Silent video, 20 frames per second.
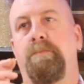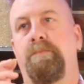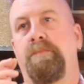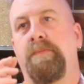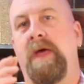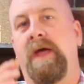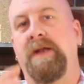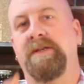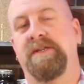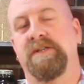
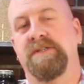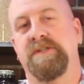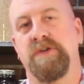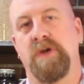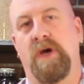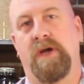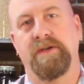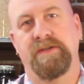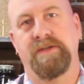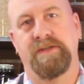That does
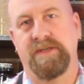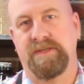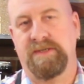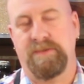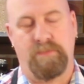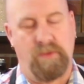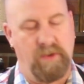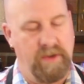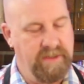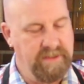not
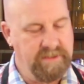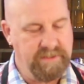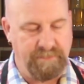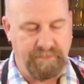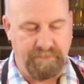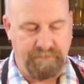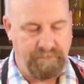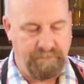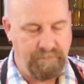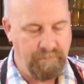disappoint.
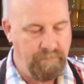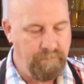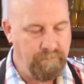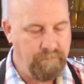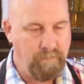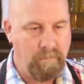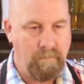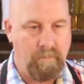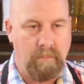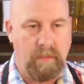
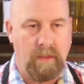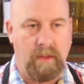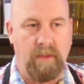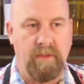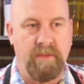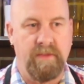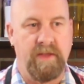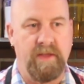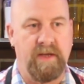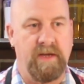
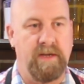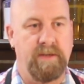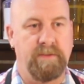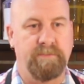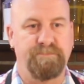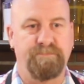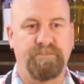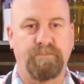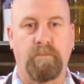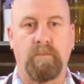The
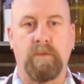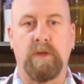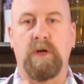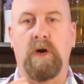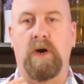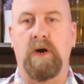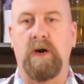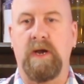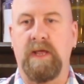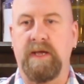
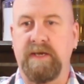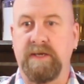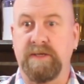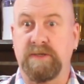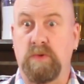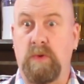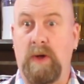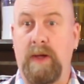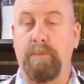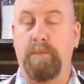garlic is
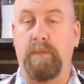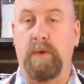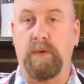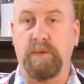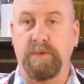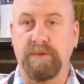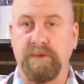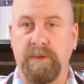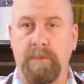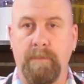quite
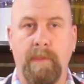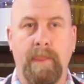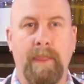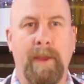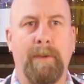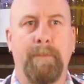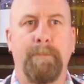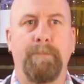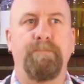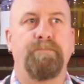bold.
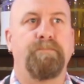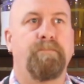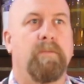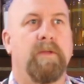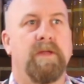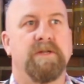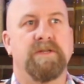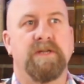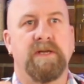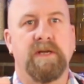
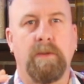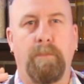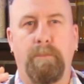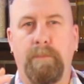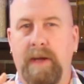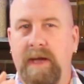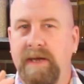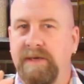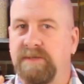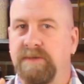There's a little
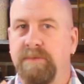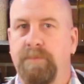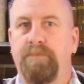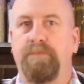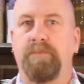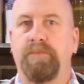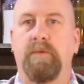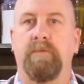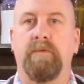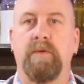bite
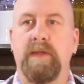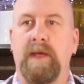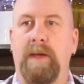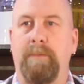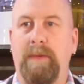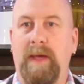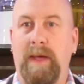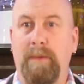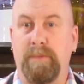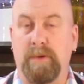from that
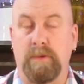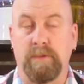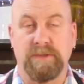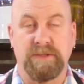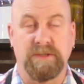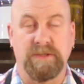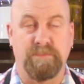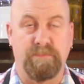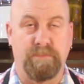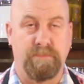pepper,
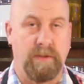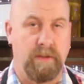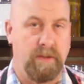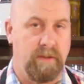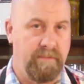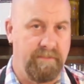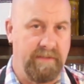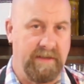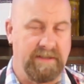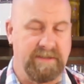which is
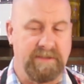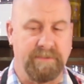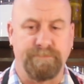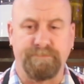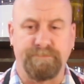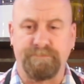perfect.